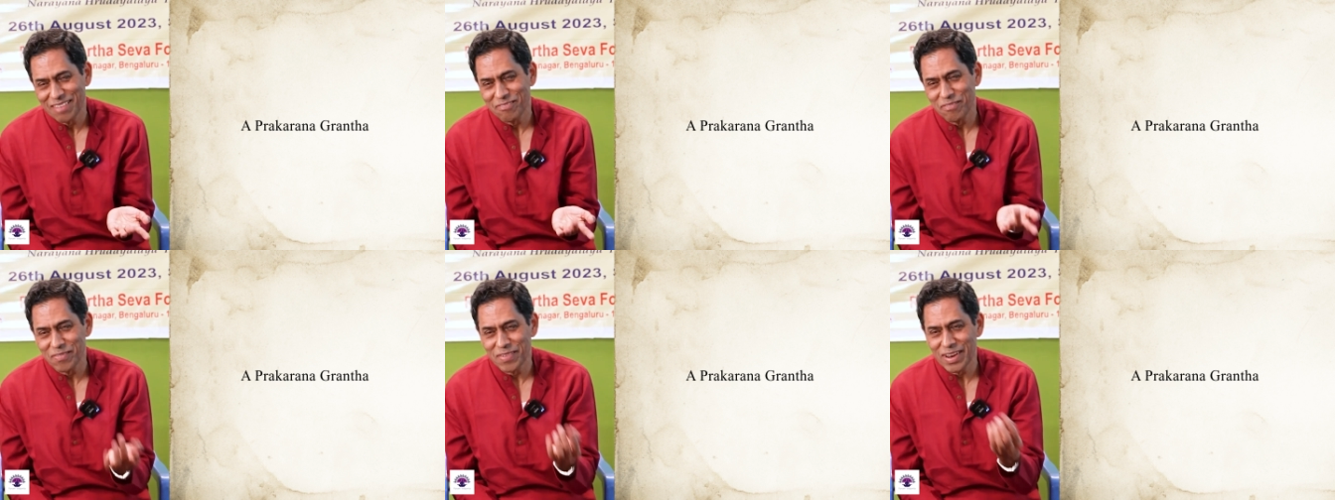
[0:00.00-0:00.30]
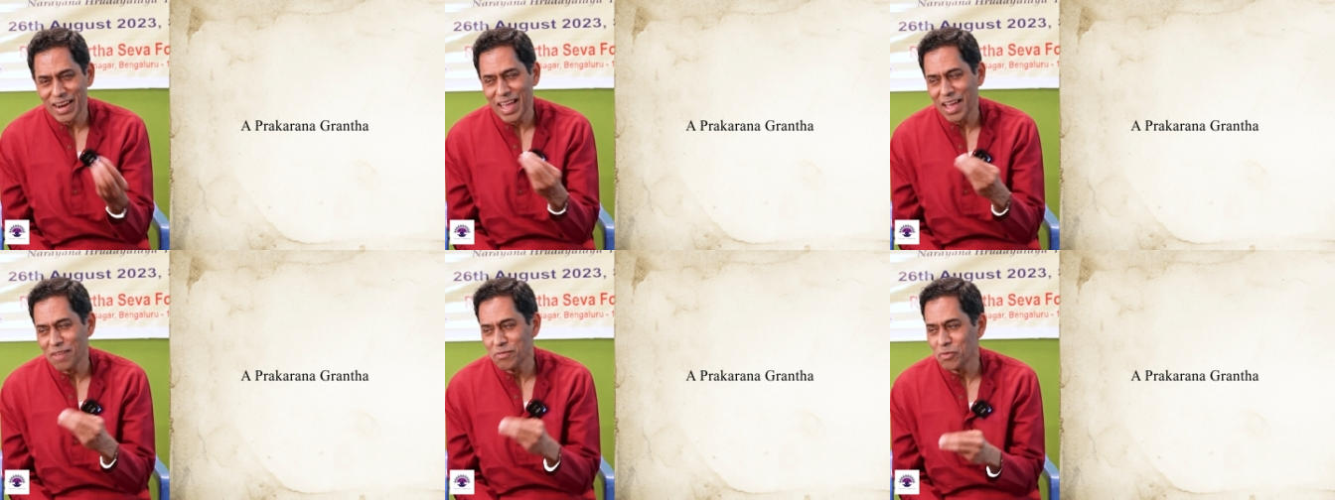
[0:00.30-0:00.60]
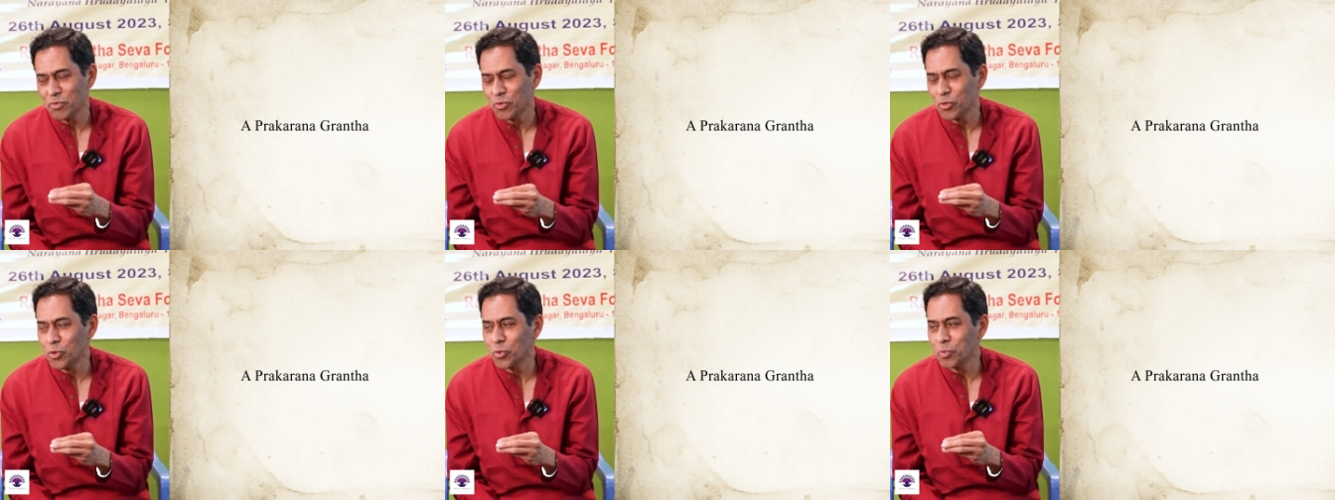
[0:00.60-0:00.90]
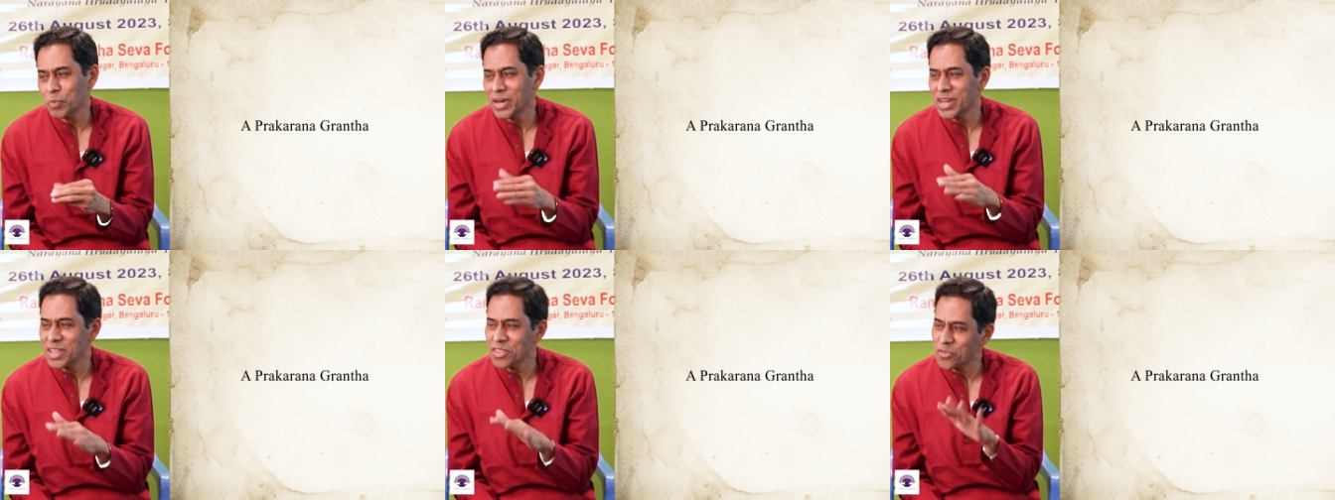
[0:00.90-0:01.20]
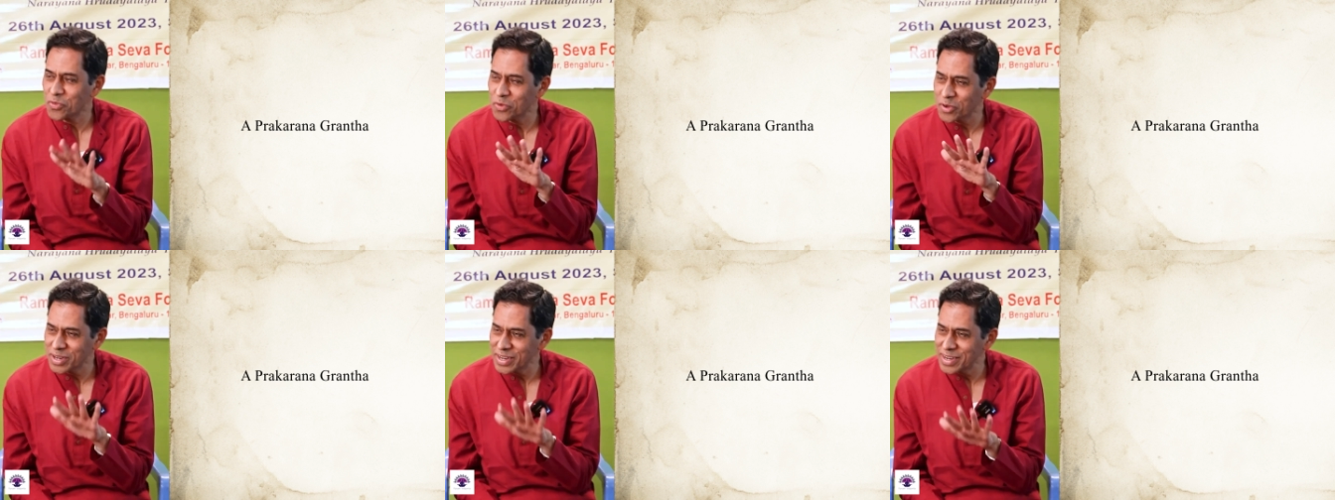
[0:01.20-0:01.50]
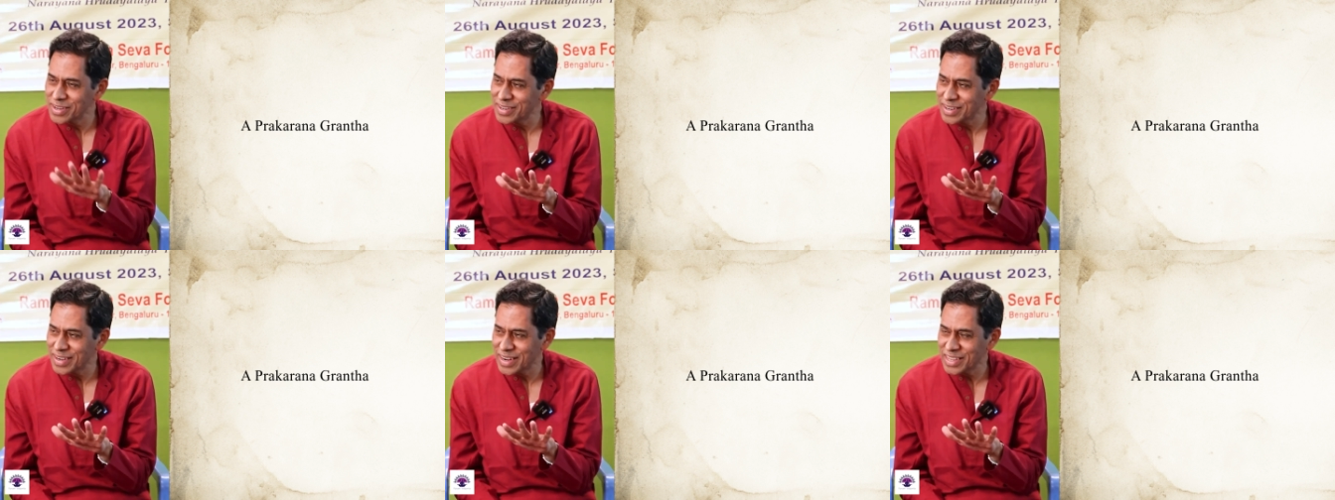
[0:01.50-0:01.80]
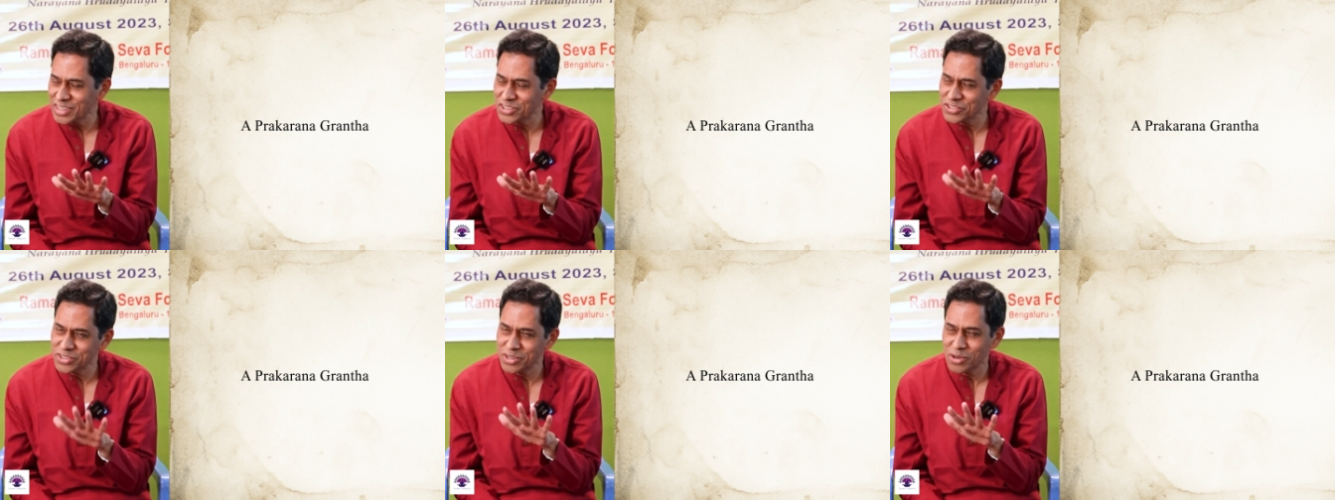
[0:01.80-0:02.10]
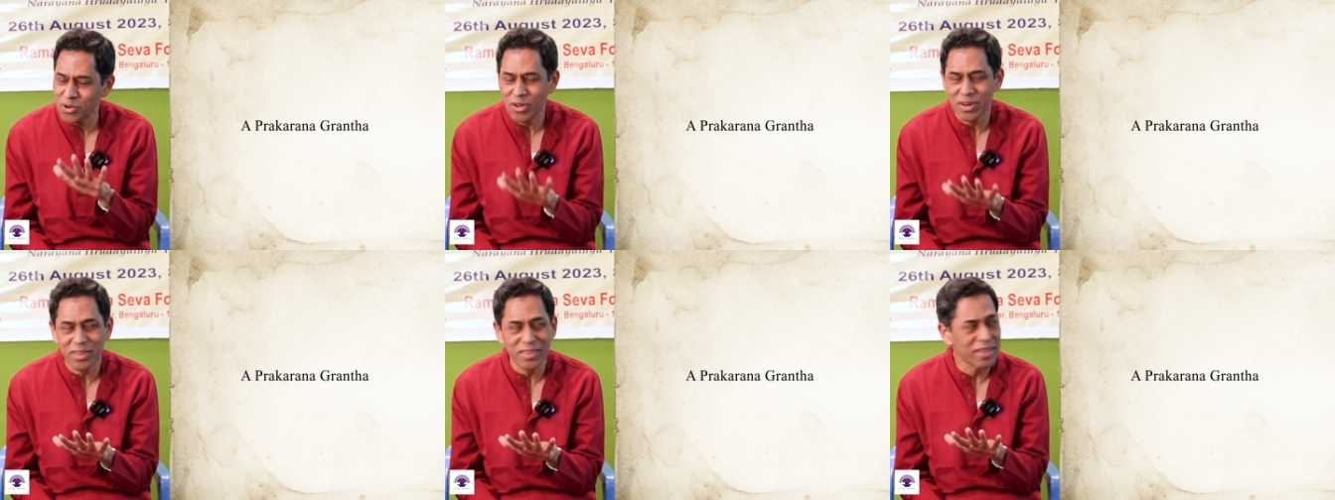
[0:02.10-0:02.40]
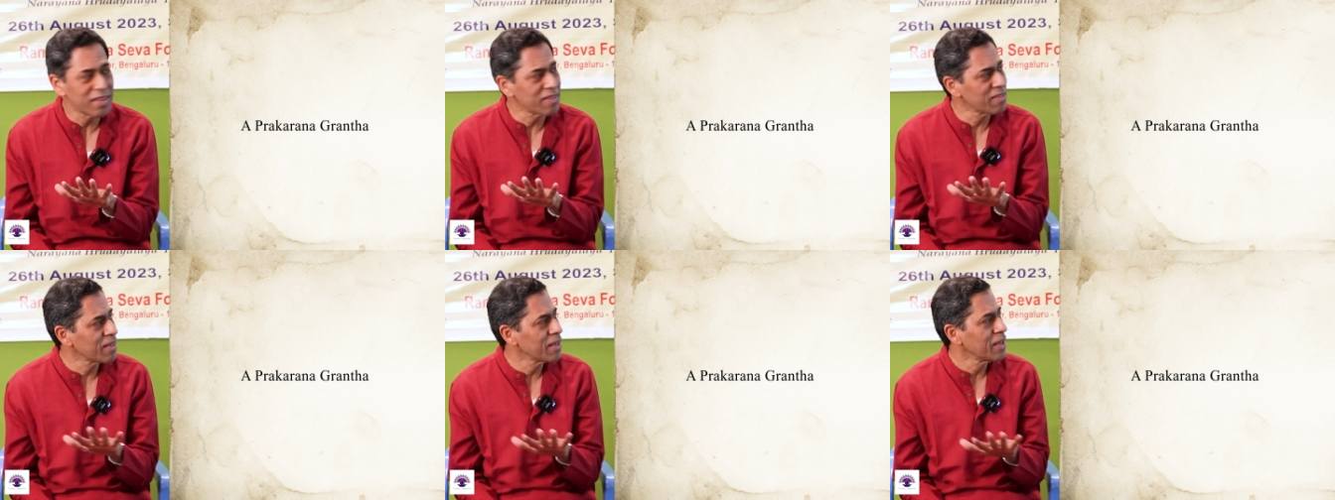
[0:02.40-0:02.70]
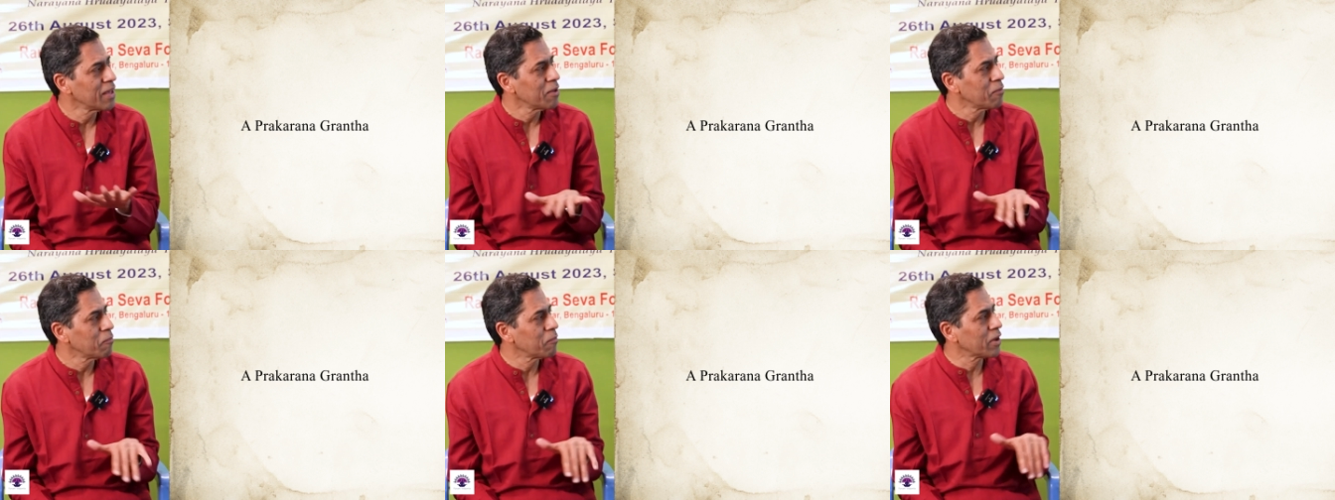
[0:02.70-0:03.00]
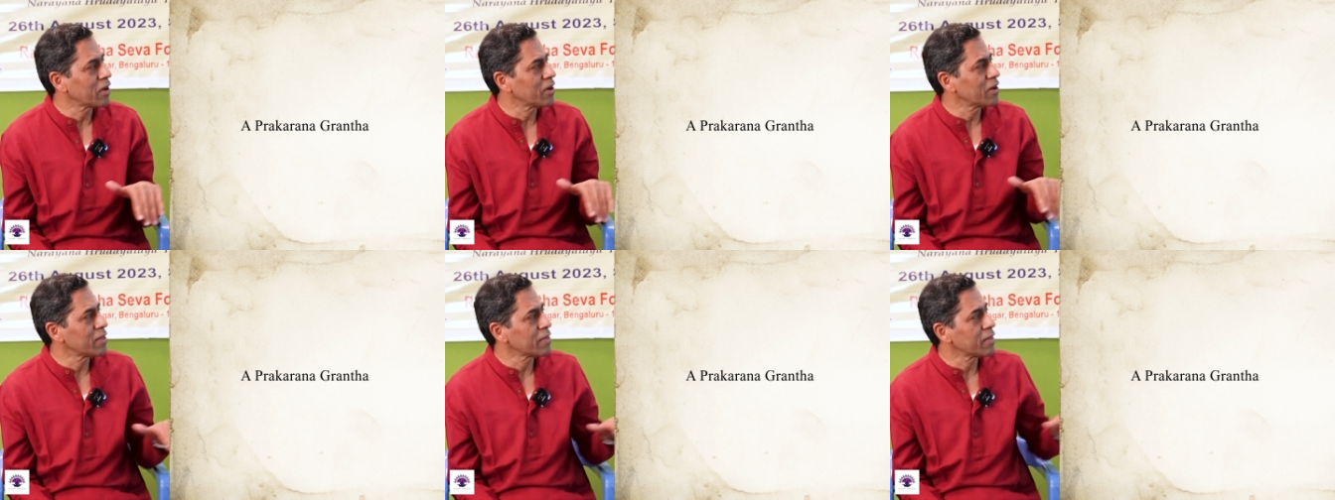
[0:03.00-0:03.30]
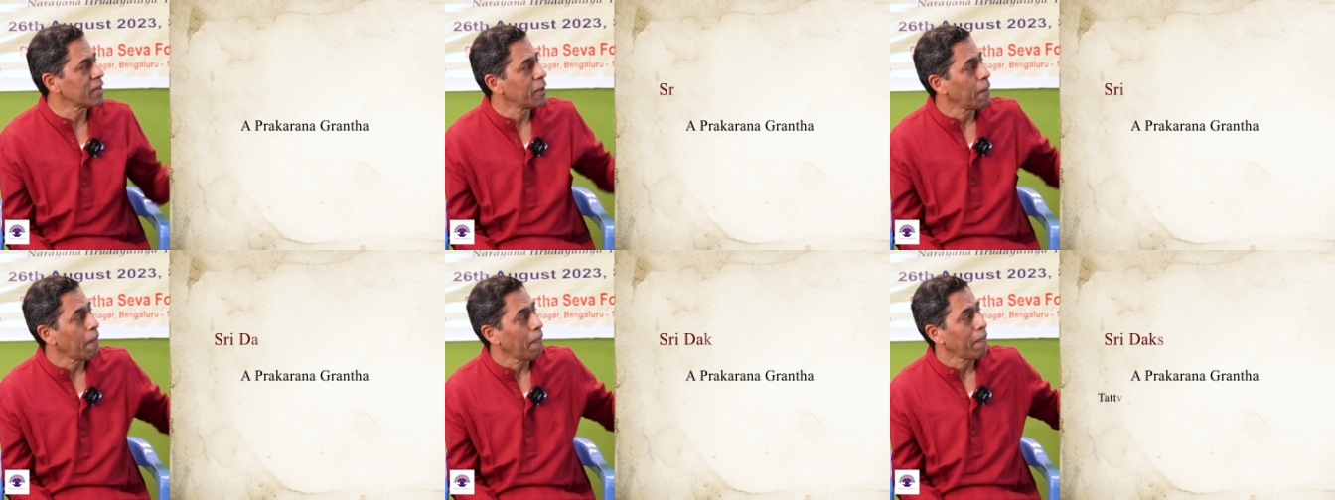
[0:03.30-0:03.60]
We will have a few minutes for interaction on this because